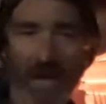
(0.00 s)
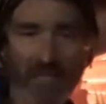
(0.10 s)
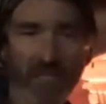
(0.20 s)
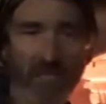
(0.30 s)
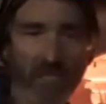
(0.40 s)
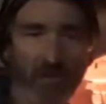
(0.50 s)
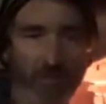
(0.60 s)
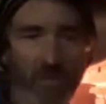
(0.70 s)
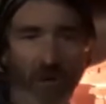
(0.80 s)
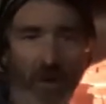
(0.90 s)
as the
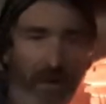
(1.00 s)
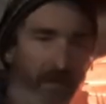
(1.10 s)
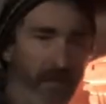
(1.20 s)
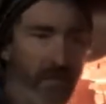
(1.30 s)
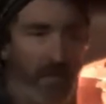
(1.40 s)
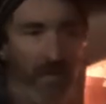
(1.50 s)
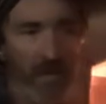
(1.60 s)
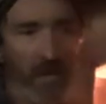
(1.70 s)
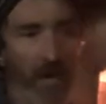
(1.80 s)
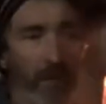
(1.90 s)
kiln's going, and
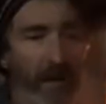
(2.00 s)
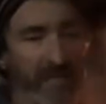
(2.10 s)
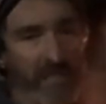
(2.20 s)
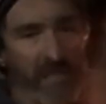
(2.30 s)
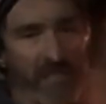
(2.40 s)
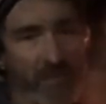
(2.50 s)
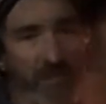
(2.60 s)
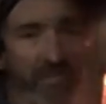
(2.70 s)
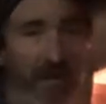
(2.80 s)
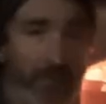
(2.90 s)
as it gets up to
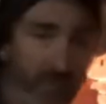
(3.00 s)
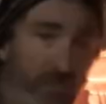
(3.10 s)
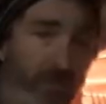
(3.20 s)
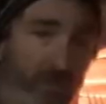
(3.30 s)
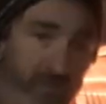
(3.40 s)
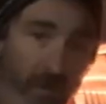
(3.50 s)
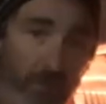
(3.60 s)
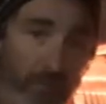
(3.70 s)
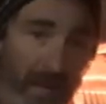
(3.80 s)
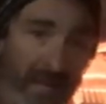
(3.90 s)
temperature, they'll
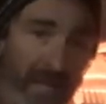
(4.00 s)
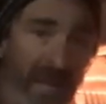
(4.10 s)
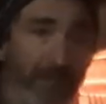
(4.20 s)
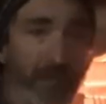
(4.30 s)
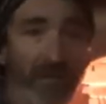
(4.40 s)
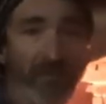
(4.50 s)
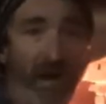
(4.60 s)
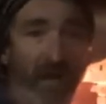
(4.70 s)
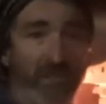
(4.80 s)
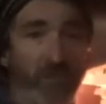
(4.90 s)
start bending. I'm going to
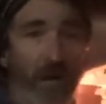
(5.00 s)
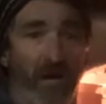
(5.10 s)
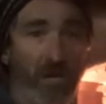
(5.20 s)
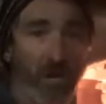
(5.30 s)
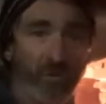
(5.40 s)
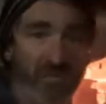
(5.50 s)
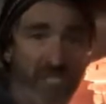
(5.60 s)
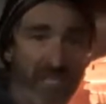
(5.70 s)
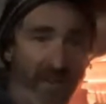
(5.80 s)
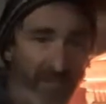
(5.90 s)
fire to about cone
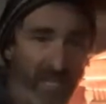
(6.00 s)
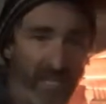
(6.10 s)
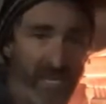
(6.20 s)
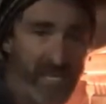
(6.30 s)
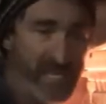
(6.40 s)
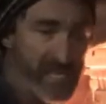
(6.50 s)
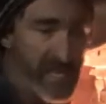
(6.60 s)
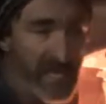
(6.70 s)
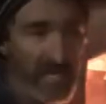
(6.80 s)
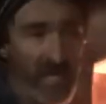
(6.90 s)
7.
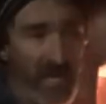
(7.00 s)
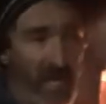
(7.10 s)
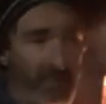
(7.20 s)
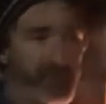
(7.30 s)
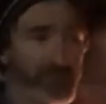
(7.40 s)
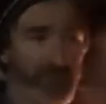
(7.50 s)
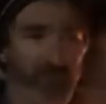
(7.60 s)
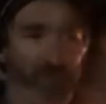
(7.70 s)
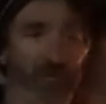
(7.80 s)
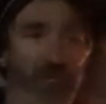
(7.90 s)
And
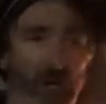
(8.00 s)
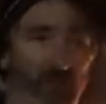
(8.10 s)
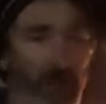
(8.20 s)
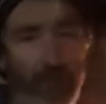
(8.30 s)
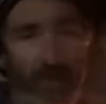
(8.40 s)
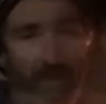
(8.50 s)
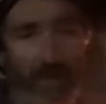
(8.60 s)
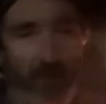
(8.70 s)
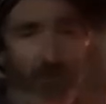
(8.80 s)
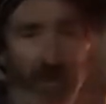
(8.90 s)
call that
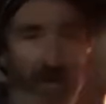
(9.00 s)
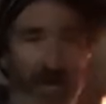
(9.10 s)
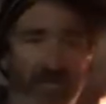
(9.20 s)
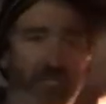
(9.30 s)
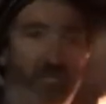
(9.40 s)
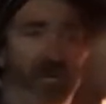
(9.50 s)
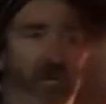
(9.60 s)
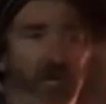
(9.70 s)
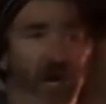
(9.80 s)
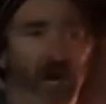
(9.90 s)
medium range.
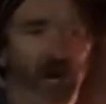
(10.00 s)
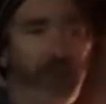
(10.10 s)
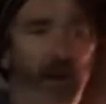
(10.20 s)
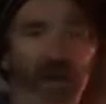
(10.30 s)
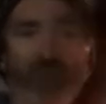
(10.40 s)
High